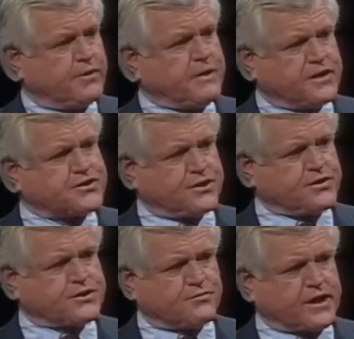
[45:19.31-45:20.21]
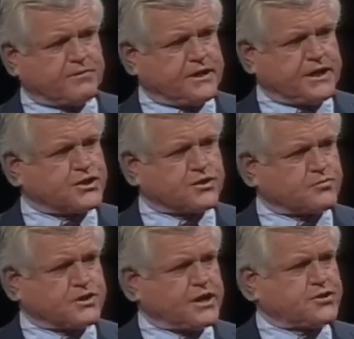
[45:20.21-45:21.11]
and made a series of recommendations
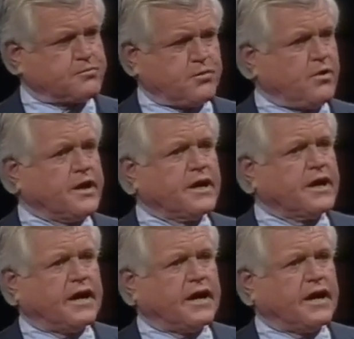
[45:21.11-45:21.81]
which I support.